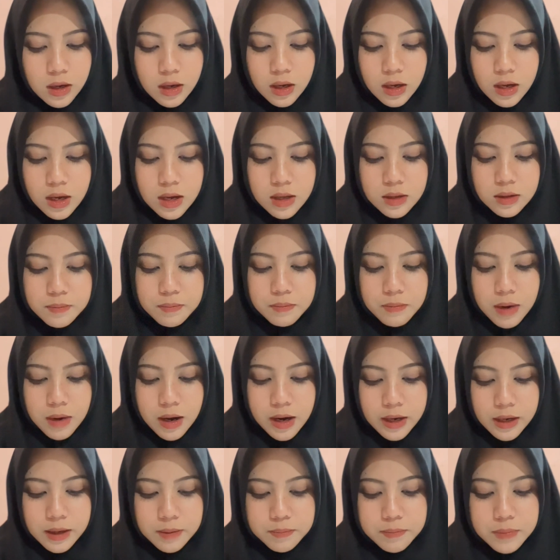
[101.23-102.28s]
it
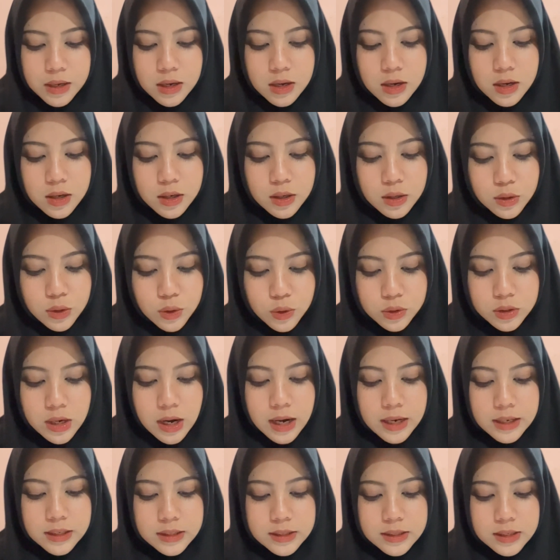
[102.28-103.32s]
might be a good
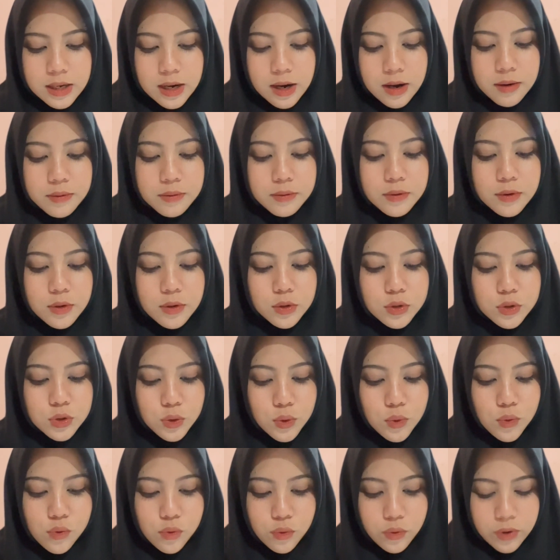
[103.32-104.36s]
idea
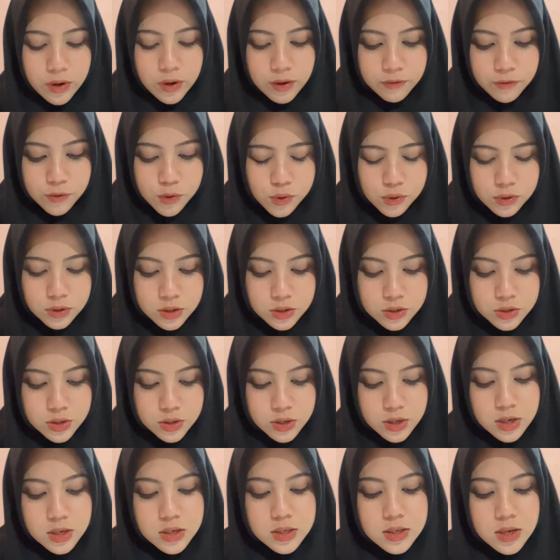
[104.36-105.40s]
to review
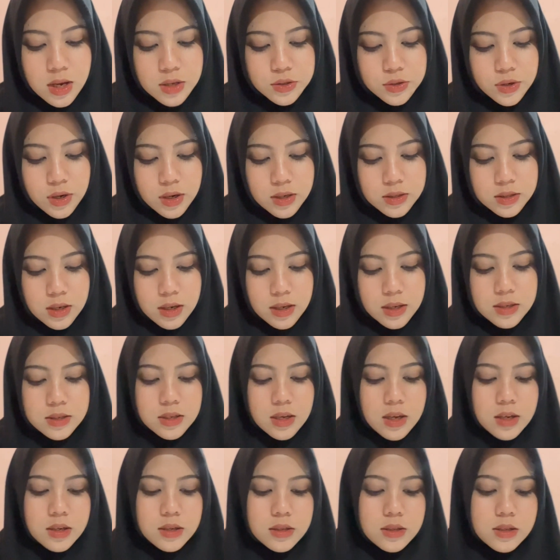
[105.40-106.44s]
teachers' strategies
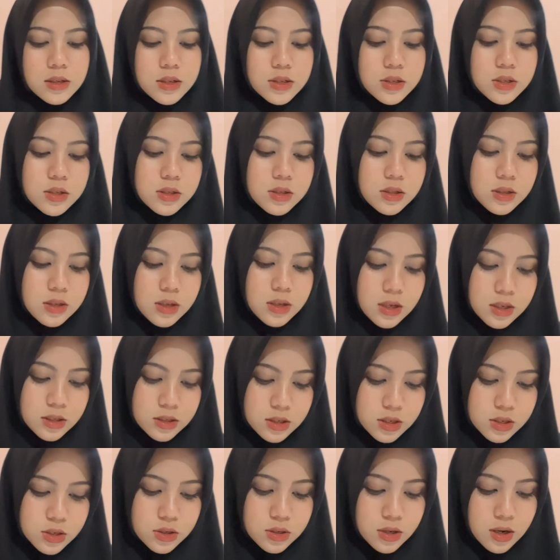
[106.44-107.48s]
in this
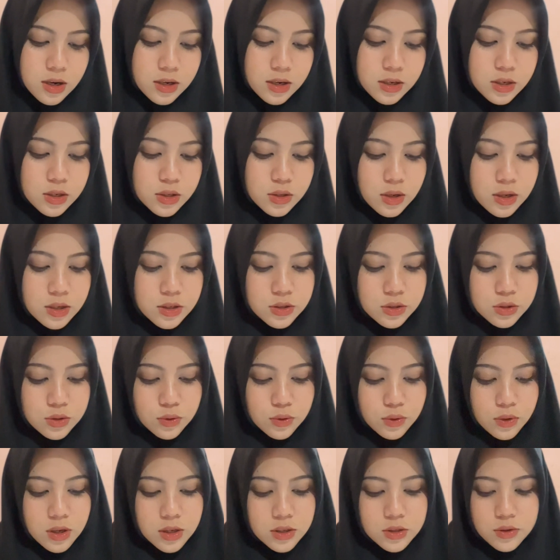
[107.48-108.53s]
study
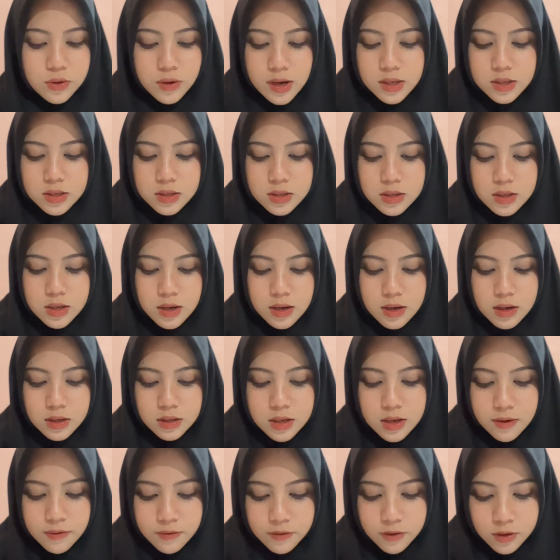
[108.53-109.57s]
to address the
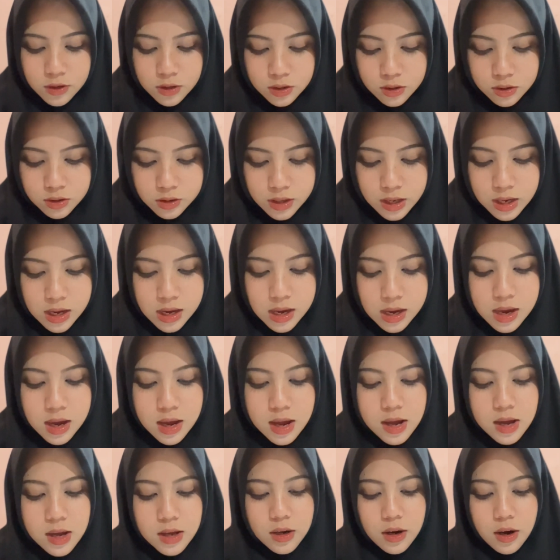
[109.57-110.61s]
difficulty
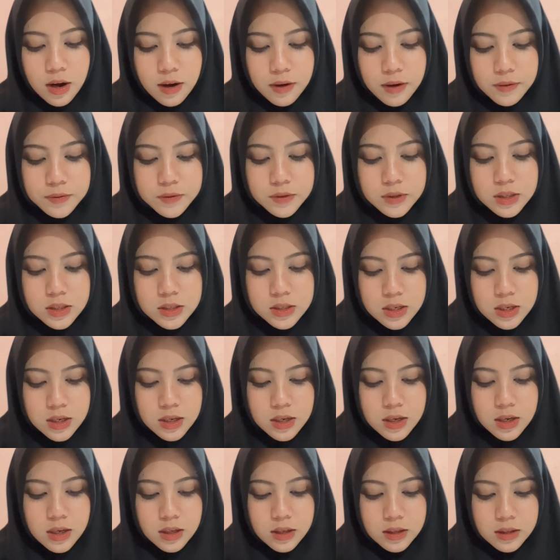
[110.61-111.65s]
of
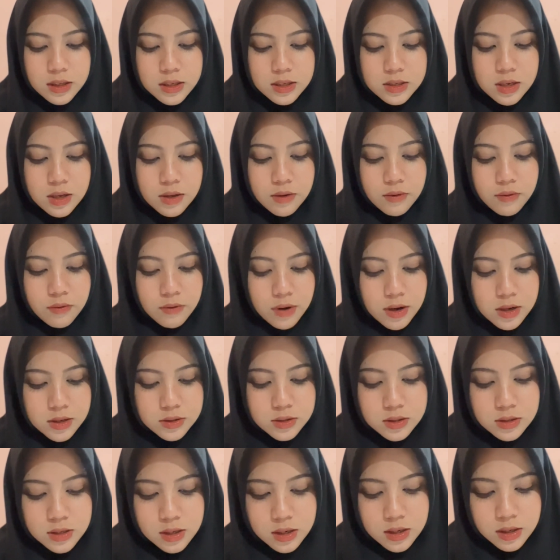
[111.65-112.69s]
teaching English in large
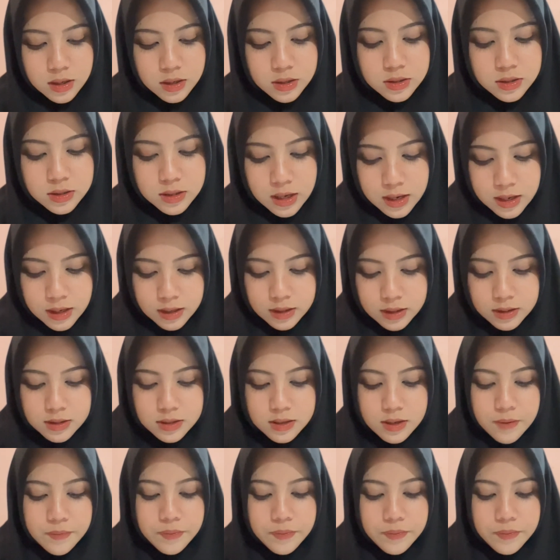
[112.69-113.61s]
settings.